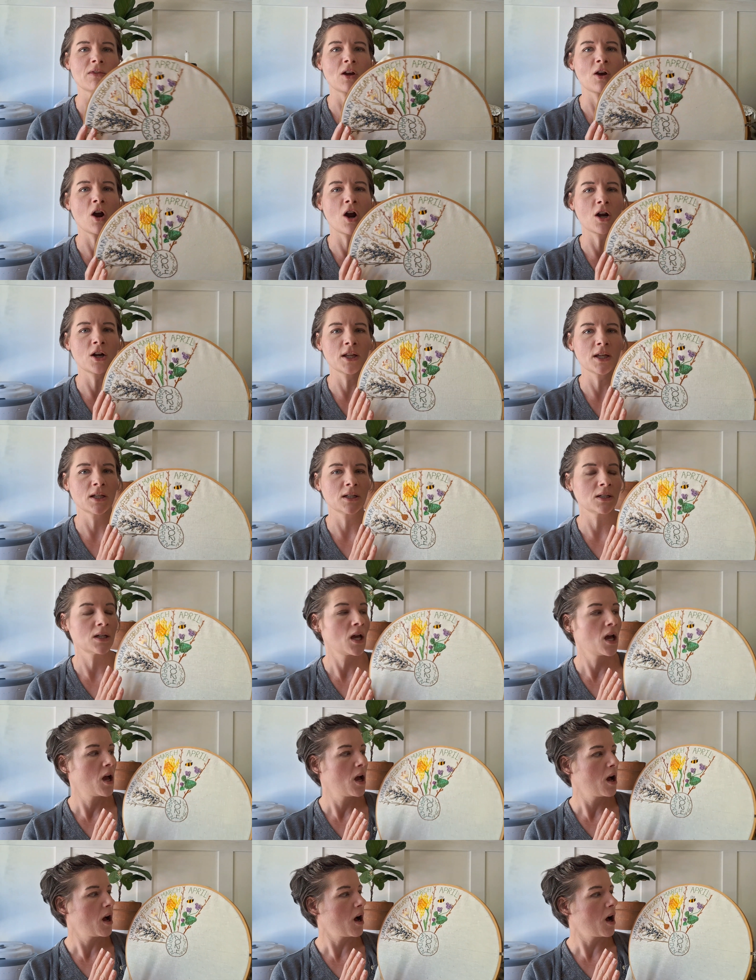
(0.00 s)
the garden
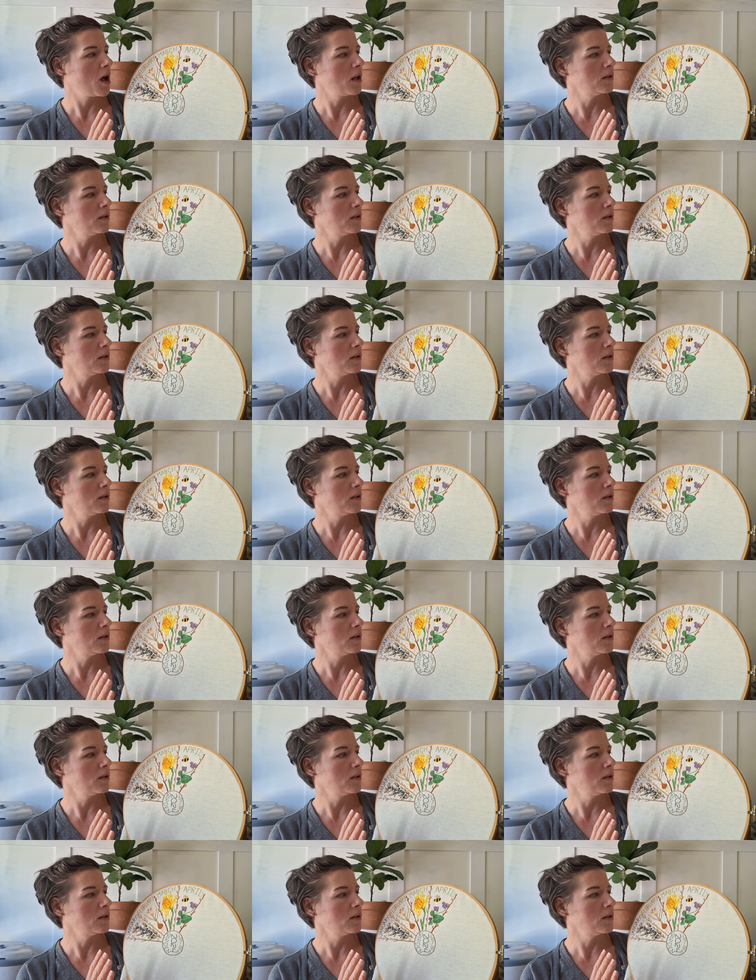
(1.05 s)
a